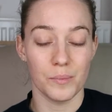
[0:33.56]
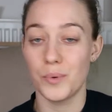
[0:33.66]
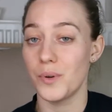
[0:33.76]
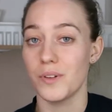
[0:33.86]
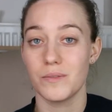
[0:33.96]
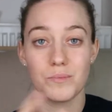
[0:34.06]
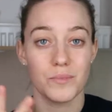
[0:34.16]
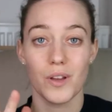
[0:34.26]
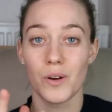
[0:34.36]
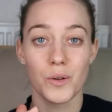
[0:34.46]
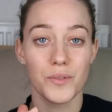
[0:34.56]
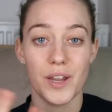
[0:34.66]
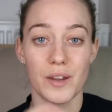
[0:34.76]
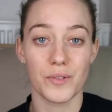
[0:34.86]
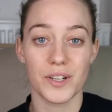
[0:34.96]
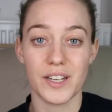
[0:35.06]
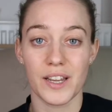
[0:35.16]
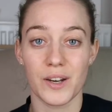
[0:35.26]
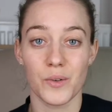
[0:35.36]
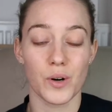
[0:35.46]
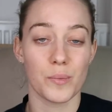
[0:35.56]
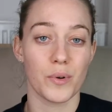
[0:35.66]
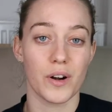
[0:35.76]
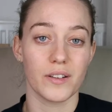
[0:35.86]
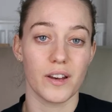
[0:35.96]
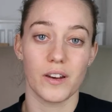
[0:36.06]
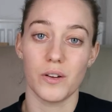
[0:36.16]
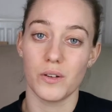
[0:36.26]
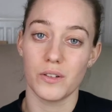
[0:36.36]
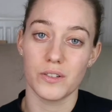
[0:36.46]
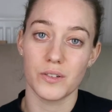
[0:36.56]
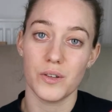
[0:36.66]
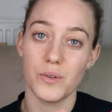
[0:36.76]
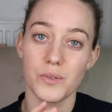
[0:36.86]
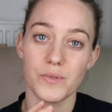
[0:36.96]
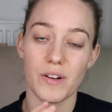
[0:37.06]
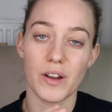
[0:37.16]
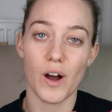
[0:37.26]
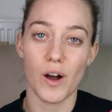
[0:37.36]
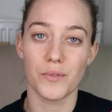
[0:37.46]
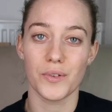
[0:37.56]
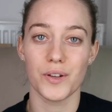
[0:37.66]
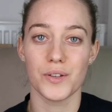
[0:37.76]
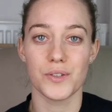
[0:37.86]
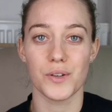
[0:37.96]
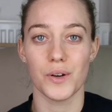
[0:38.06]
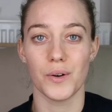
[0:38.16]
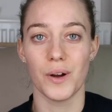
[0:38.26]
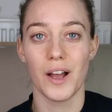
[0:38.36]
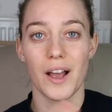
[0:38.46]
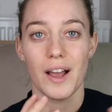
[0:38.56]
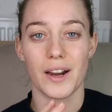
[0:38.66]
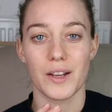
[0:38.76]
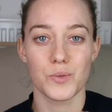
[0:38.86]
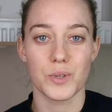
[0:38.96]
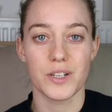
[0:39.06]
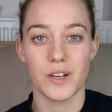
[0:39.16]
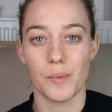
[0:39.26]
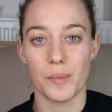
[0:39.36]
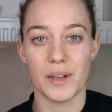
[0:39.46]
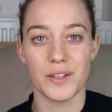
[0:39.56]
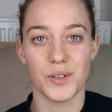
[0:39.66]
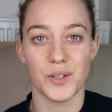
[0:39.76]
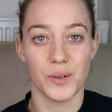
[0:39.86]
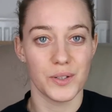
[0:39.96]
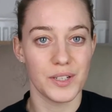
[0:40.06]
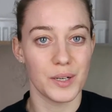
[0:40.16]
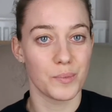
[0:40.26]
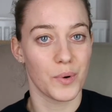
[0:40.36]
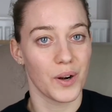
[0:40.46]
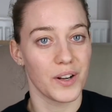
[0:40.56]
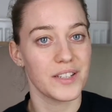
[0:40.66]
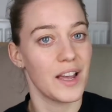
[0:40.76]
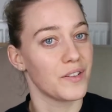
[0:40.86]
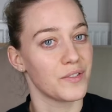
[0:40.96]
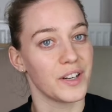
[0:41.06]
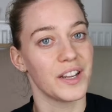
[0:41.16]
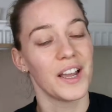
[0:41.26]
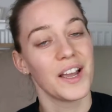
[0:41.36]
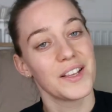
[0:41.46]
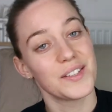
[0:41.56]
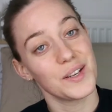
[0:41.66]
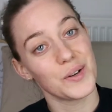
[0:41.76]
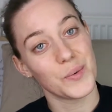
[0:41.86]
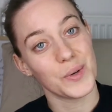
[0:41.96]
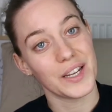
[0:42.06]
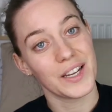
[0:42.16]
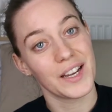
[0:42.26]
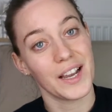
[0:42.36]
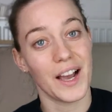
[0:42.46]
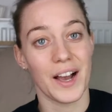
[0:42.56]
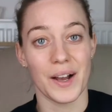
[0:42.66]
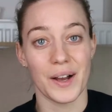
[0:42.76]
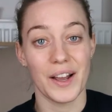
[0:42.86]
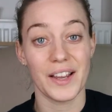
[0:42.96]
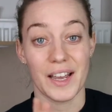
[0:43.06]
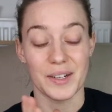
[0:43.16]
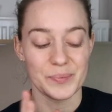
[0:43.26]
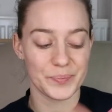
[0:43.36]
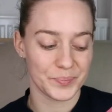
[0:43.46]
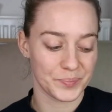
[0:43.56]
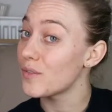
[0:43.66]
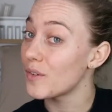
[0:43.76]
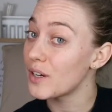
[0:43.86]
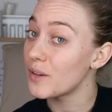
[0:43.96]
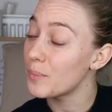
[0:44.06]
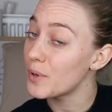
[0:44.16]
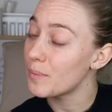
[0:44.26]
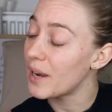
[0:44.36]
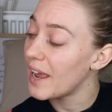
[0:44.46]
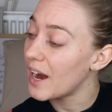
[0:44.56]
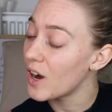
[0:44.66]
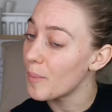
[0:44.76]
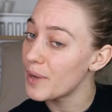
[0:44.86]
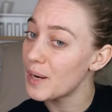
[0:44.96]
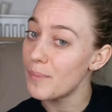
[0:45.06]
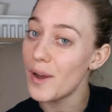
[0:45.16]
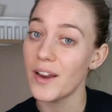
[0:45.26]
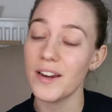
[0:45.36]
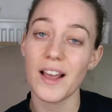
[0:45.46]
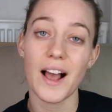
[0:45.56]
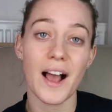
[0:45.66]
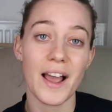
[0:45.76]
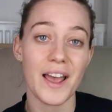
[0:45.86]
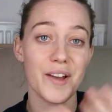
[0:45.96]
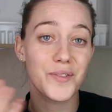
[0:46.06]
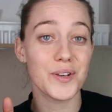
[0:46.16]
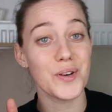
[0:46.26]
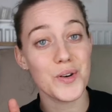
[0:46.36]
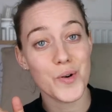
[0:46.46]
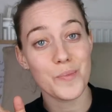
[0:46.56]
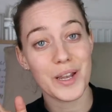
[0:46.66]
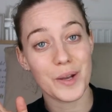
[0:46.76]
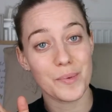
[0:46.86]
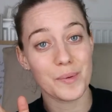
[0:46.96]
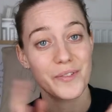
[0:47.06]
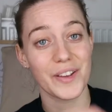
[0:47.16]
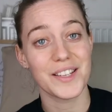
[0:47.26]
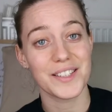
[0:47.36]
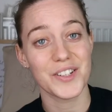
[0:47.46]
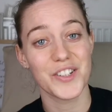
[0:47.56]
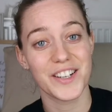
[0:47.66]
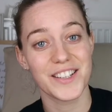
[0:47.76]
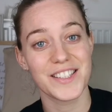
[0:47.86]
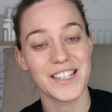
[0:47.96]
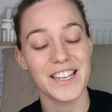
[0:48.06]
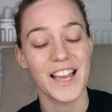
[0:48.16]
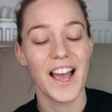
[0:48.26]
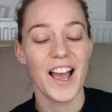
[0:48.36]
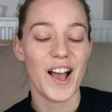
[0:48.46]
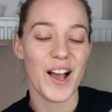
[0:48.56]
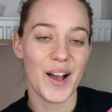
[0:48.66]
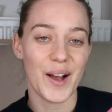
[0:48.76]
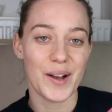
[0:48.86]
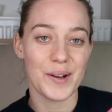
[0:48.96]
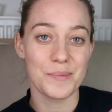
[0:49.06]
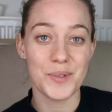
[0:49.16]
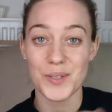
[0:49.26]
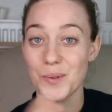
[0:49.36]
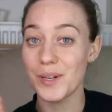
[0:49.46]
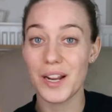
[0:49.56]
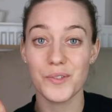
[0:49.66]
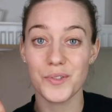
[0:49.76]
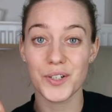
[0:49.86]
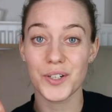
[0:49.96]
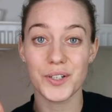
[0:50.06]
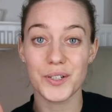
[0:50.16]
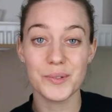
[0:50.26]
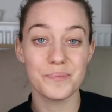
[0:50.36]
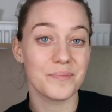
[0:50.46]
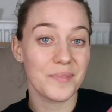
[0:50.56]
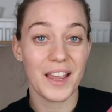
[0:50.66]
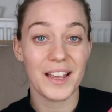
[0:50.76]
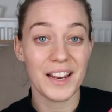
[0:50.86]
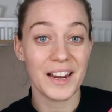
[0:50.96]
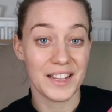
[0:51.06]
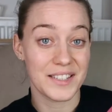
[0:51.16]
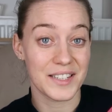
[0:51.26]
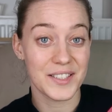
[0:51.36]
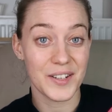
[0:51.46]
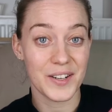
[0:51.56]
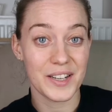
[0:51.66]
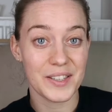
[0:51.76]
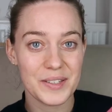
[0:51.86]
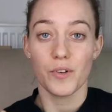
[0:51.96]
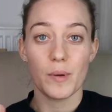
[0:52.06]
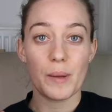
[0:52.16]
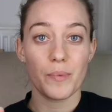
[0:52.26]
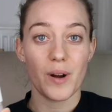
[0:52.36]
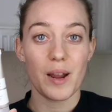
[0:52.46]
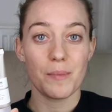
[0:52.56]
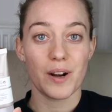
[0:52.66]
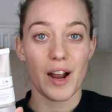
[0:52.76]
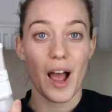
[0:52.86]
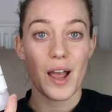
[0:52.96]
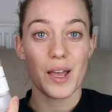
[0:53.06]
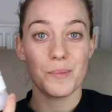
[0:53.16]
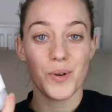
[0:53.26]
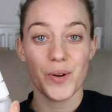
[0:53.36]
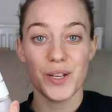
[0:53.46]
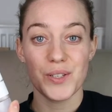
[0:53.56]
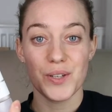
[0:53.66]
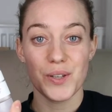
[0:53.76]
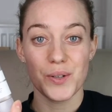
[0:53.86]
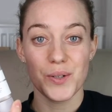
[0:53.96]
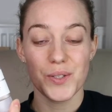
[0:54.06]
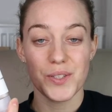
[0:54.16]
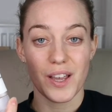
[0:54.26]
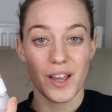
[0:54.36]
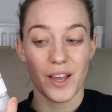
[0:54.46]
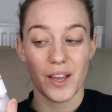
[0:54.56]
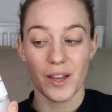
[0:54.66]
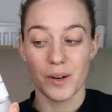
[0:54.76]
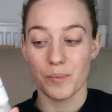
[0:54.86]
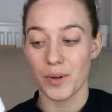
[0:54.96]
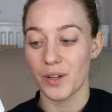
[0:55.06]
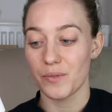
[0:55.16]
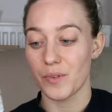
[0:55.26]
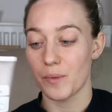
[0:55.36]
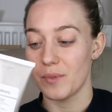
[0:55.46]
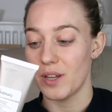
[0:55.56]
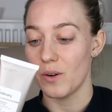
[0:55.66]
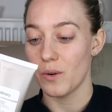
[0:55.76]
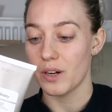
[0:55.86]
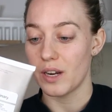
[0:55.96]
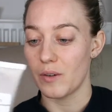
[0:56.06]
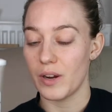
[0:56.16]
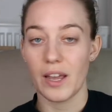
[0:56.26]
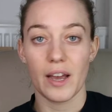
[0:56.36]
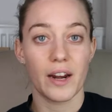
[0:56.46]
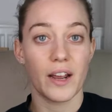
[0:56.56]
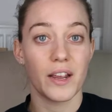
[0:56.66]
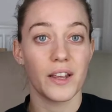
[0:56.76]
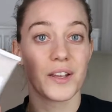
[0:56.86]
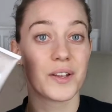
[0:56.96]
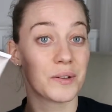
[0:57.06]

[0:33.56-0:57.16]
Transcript: put an old favorite in, or a product that I don't use very often, so I can switch it up a bit so you don't see the products every single week again. So I've already put my hair up in a bun. I have no makeup on my face, as you can see. So without further ado, let's get started. For my primer, I am going to use a product from The Ordinary, and I